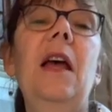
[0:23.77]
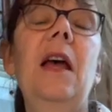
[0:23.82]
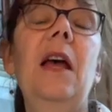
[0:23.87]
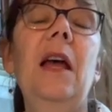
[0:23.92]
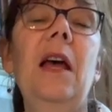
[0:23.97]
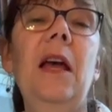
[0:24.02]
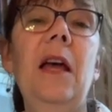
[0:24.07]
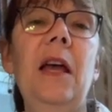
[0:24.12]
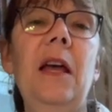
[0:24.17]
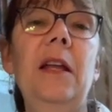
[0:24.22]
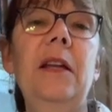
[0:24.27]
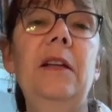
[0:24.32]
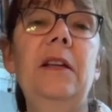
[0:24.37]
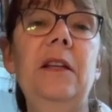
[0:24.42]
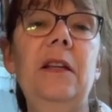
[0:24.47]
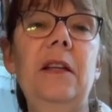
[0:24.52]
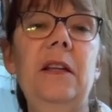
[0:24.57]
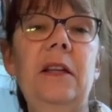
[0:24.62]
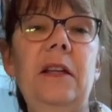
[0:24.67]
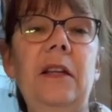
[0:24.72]
and
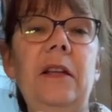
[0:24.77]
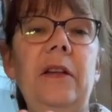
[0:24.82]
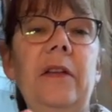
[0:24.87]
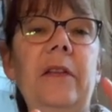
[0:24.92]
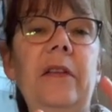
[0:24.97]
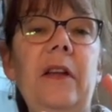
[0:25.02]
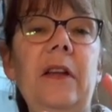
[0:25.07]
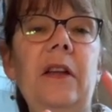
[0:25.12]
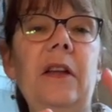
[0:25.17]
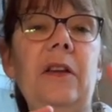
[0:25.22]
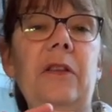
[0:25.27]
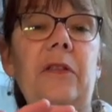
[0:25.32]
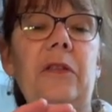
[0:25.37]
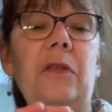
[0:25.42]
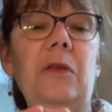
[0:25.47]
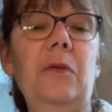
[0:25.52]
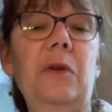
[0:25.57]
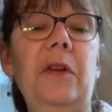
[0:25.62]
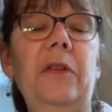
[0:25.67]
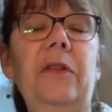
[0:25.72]
it is like
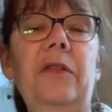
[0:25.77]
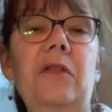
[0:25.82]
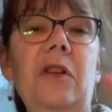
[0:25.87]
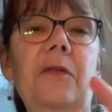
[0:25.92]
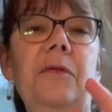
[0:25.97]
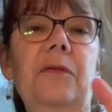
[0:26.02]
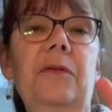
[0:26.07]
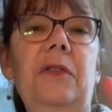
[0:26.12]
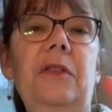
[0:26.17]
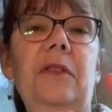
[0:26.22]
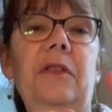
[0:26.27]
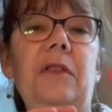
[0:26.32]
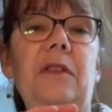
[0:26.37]
so a stuffed.